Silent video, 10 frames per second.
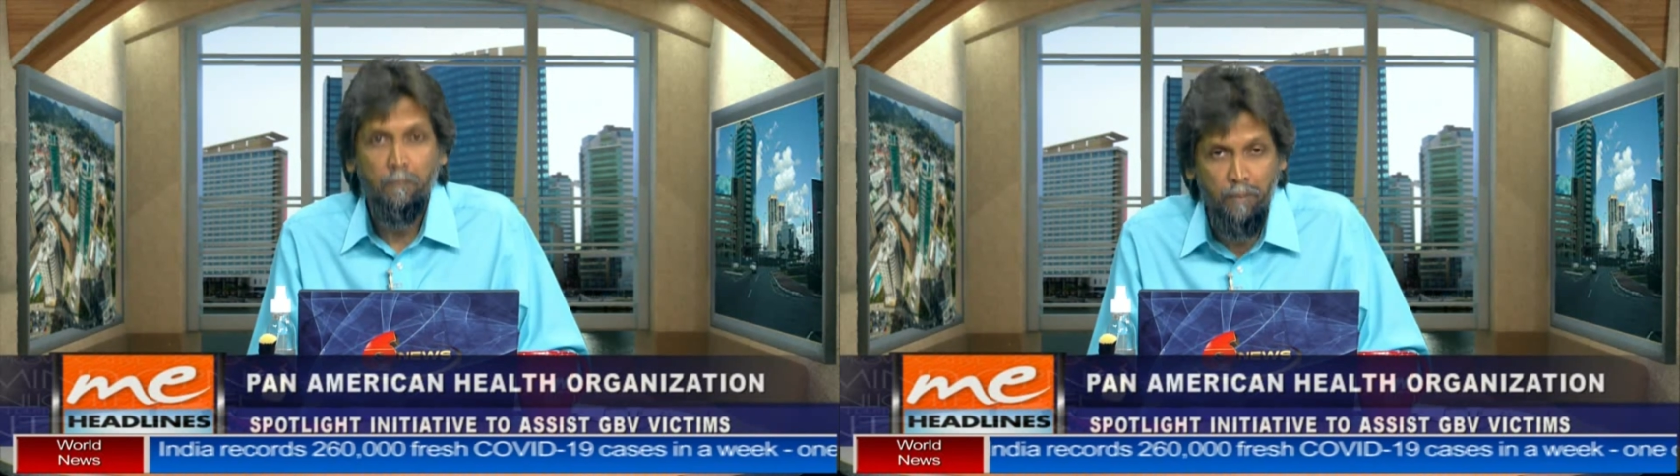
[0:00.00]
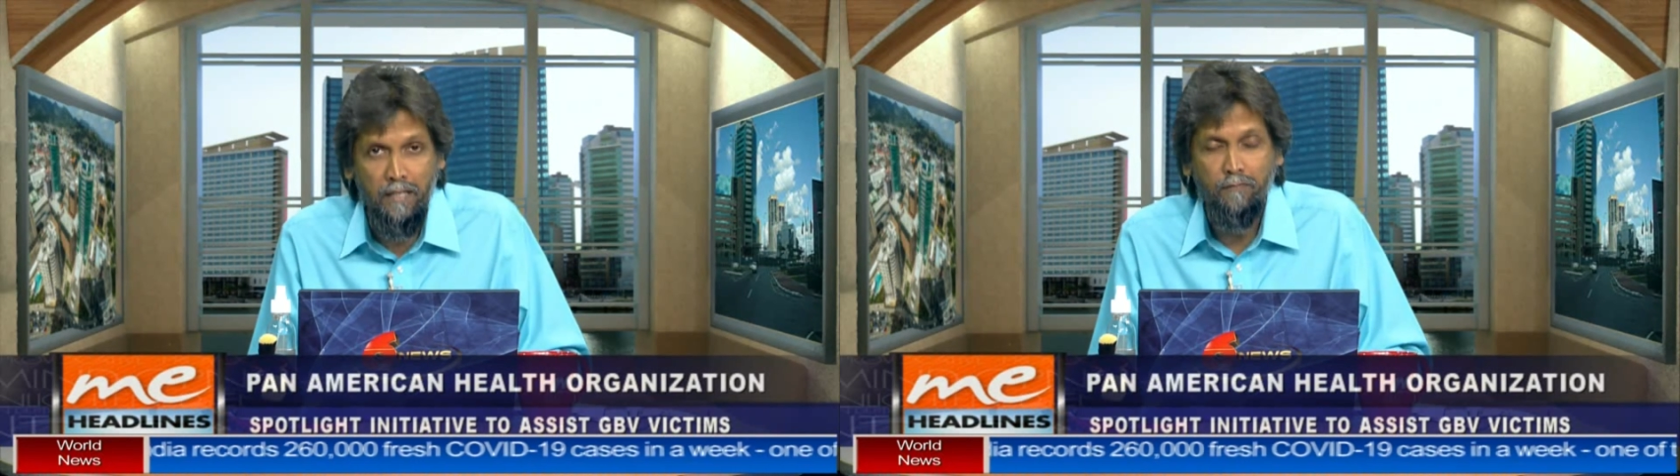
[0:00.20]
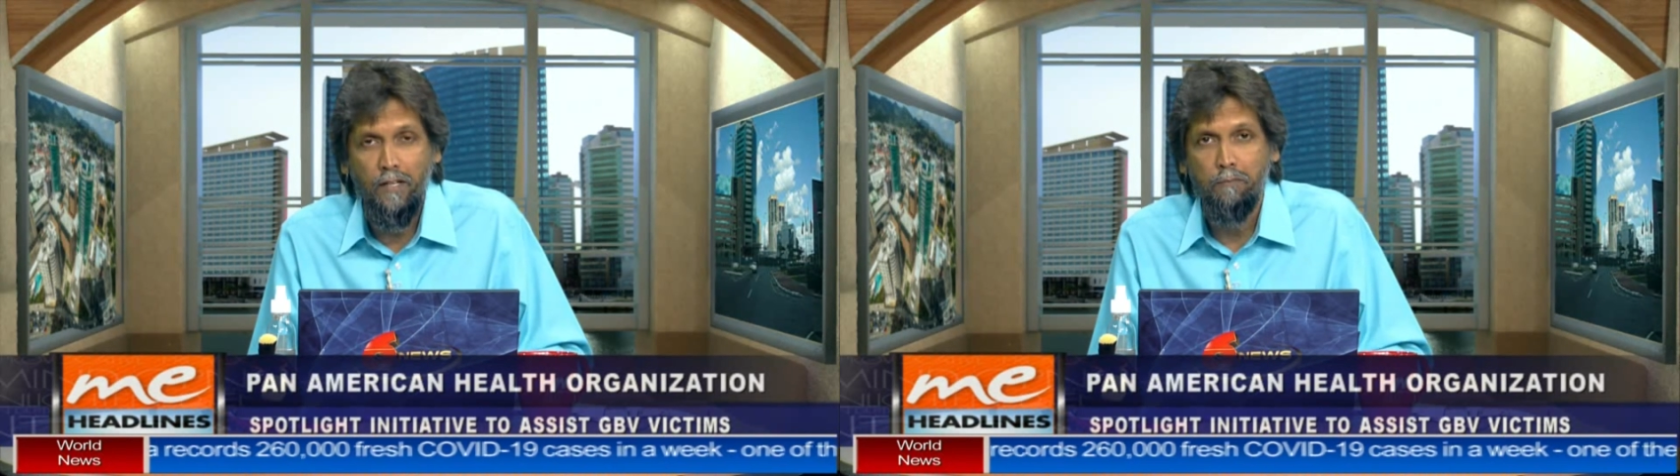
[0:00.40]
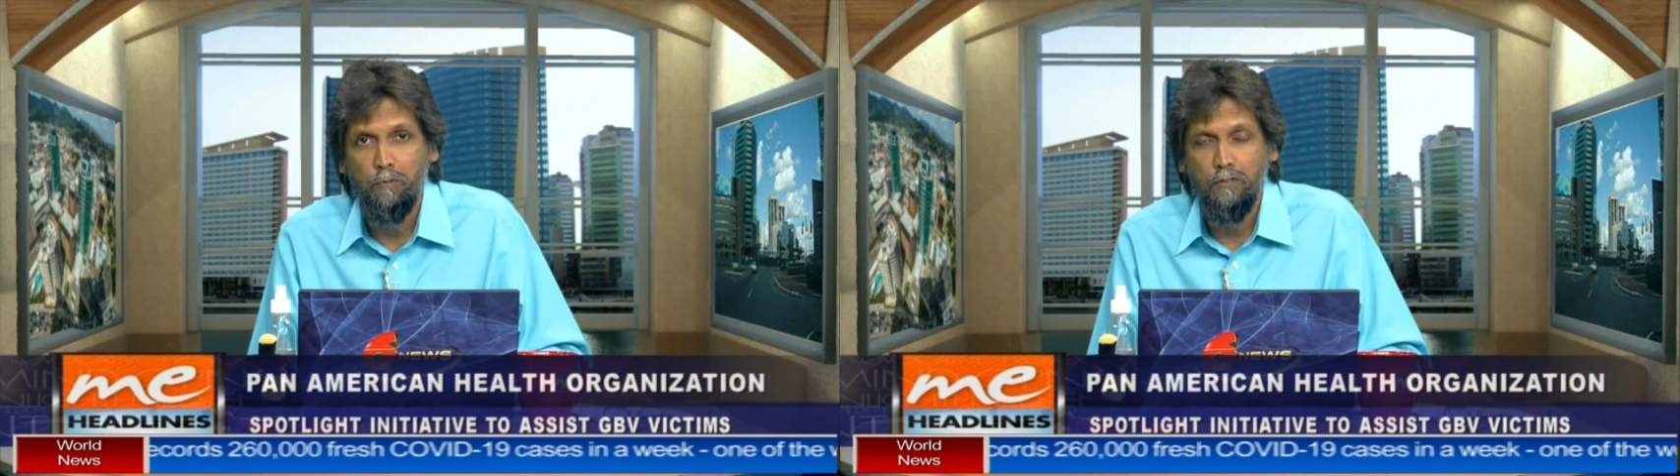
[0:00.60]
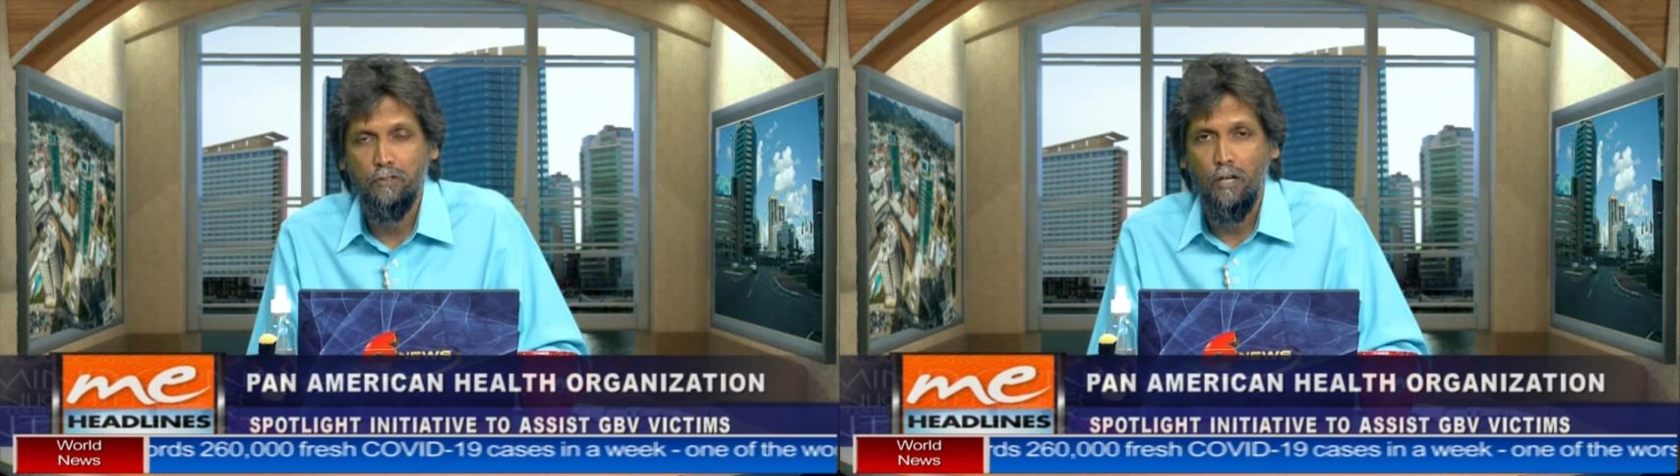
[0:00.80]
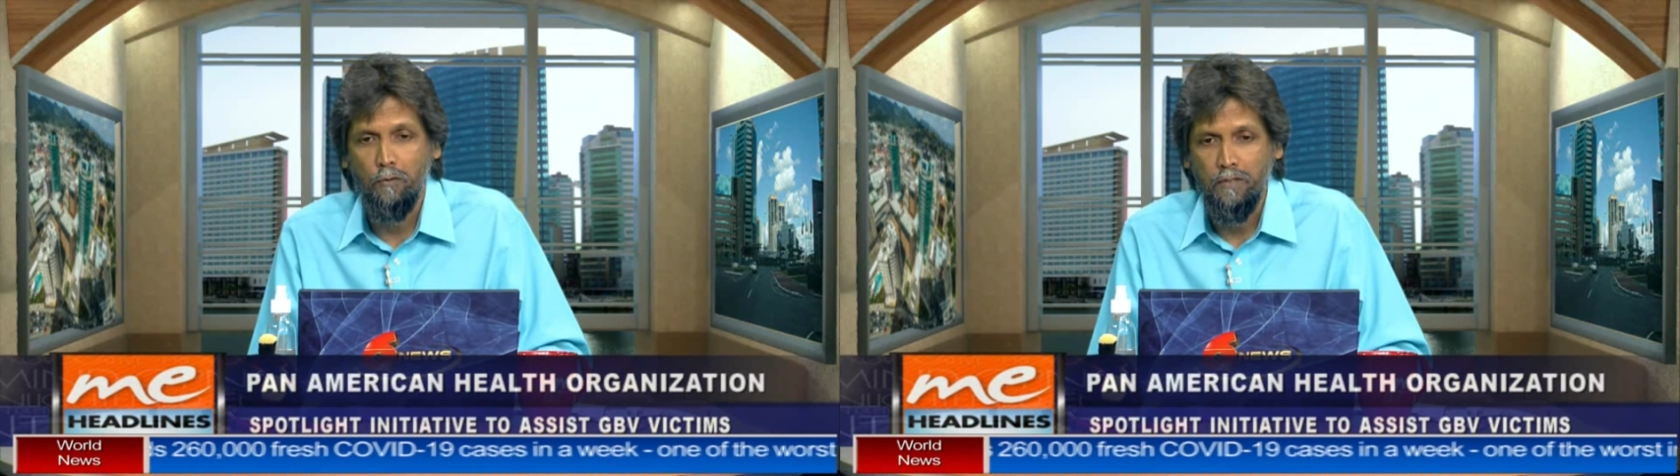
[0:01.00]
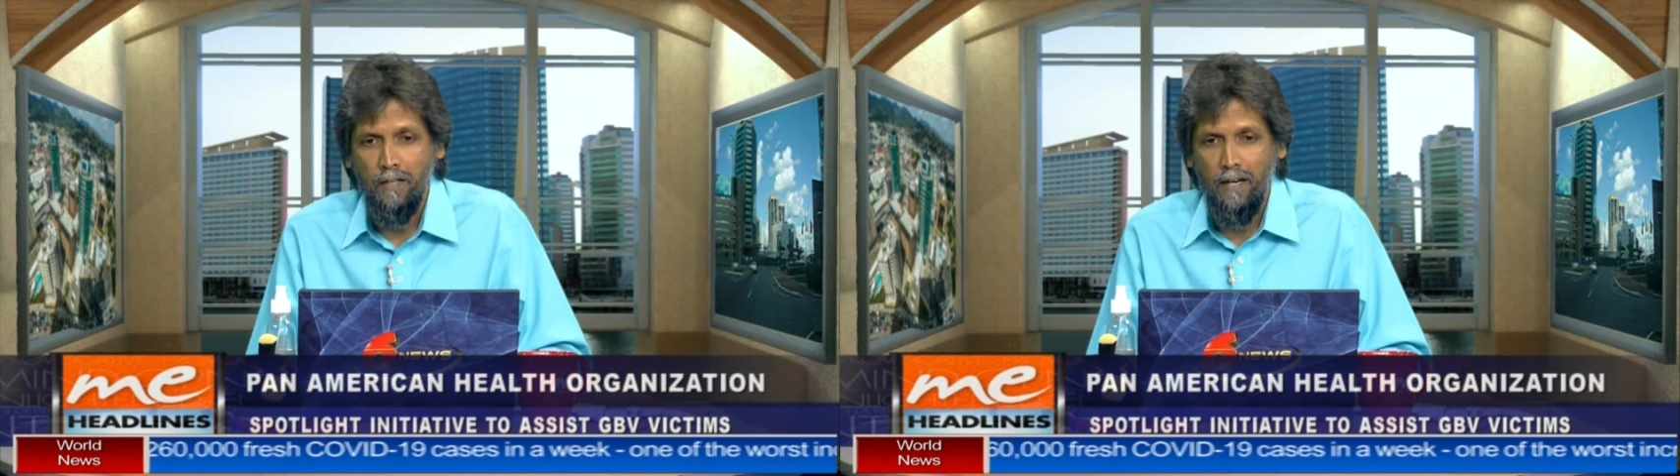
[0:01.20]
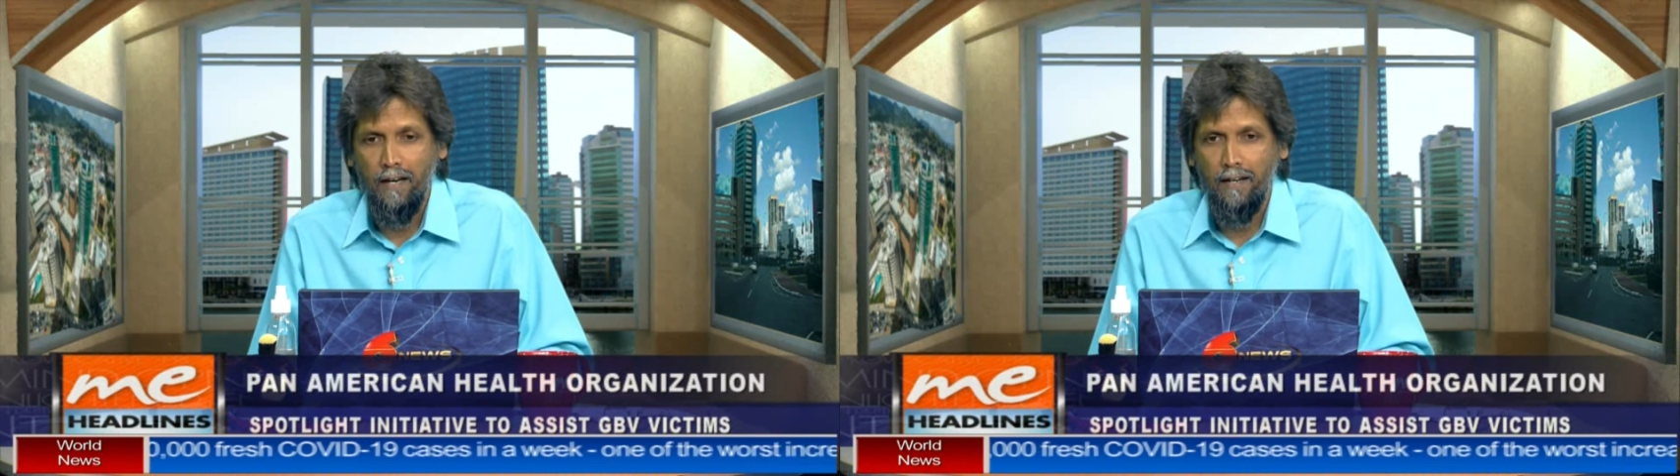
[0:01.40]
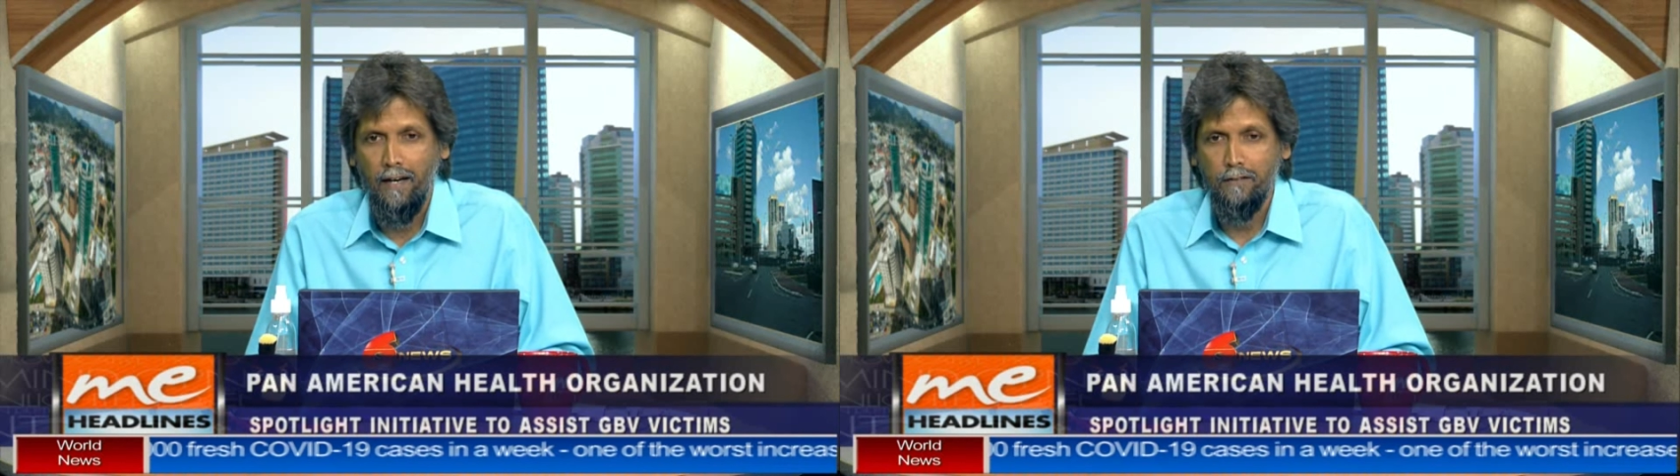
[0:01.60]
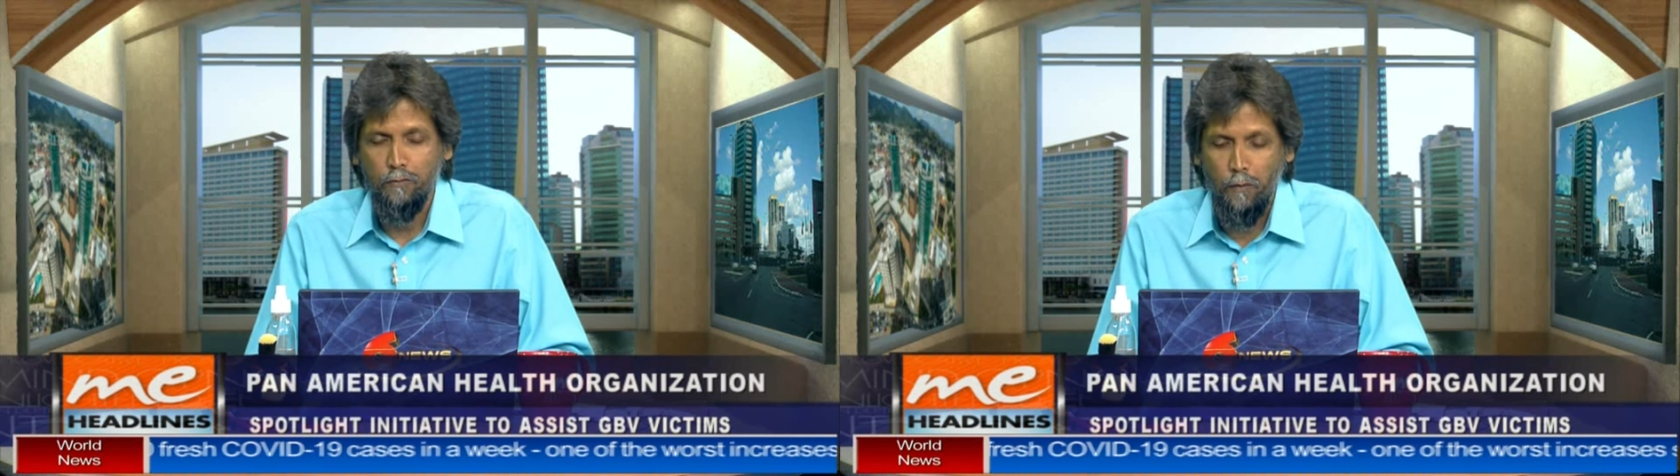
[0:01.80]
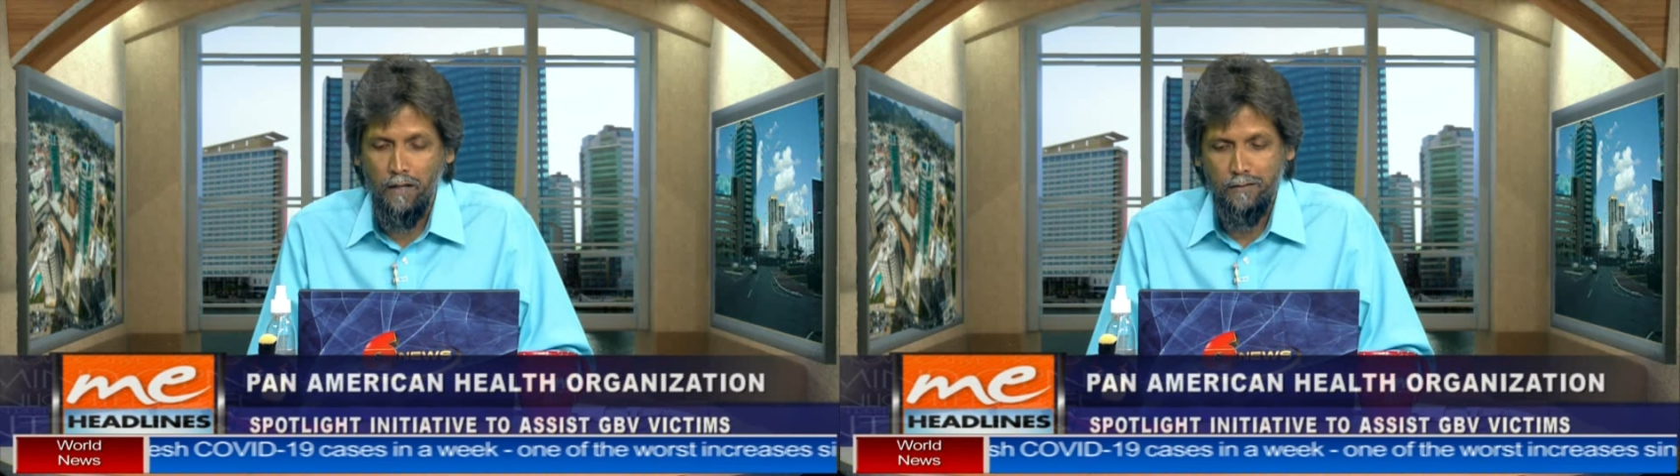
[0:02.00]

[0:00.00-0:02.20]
played for Ipswich Town as well,